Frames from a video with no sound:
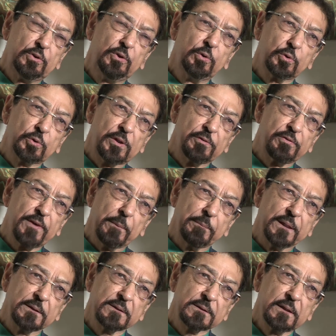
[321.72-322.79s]
due to the
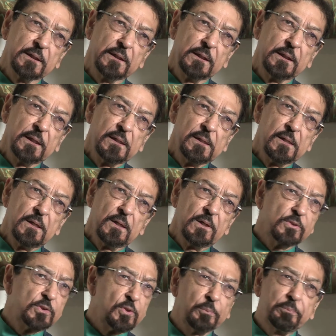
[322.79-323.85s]
famines.
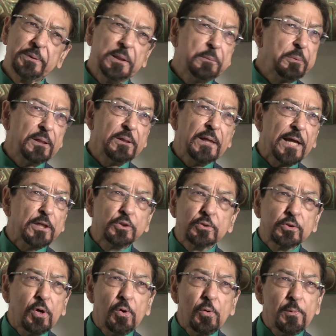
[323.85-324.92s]
So people had to
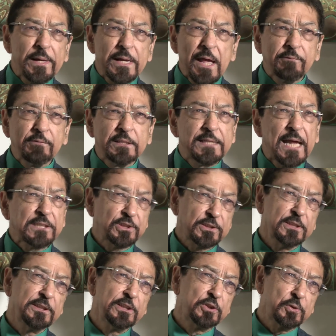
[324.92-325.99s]
go wherever
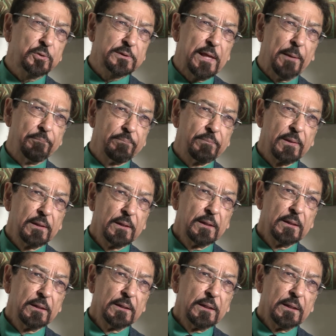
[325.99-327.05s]
destiny took them.
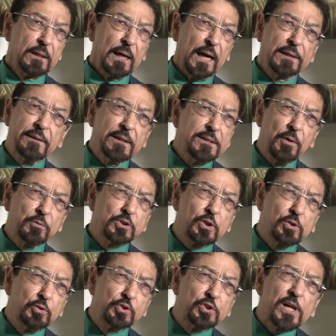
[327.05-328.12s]
I think there was
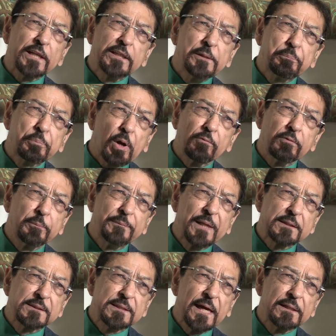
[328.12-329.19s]
a Gujarati proverb
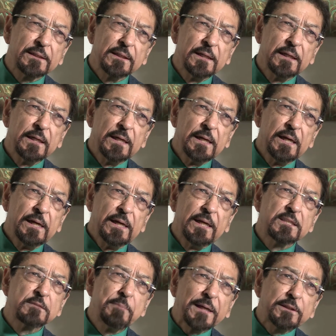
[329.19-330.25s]
that said,
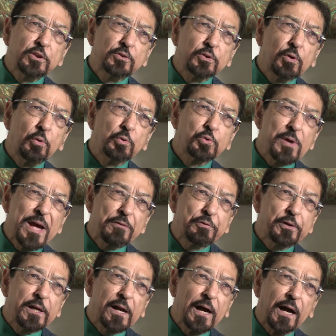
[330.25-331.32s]
it's better to go to
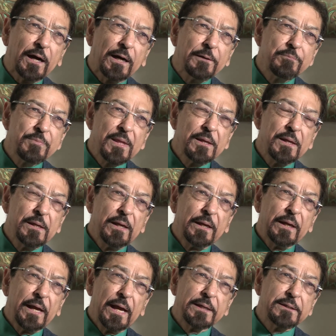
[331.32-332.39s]
Africa
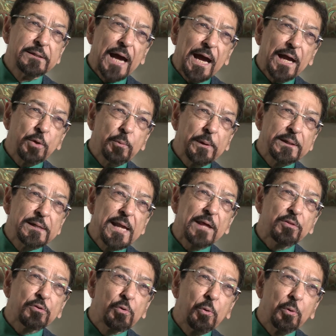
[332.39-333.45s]
and die when
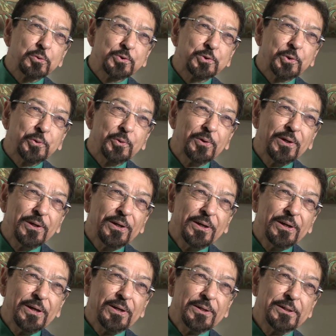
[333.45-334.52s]
death calls you
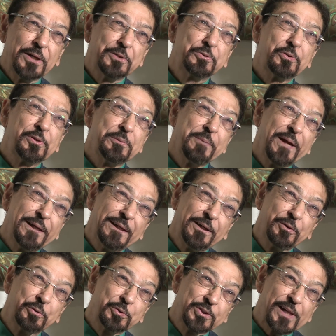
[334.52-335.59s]
than to remain
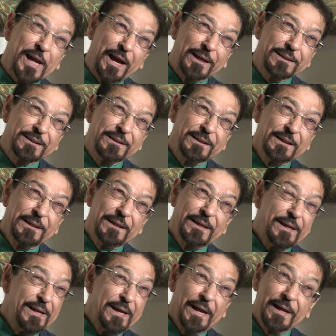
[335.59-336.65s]
in Gujarat
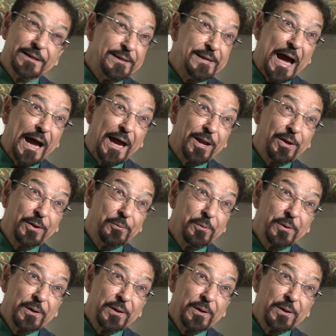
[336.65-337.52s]
and die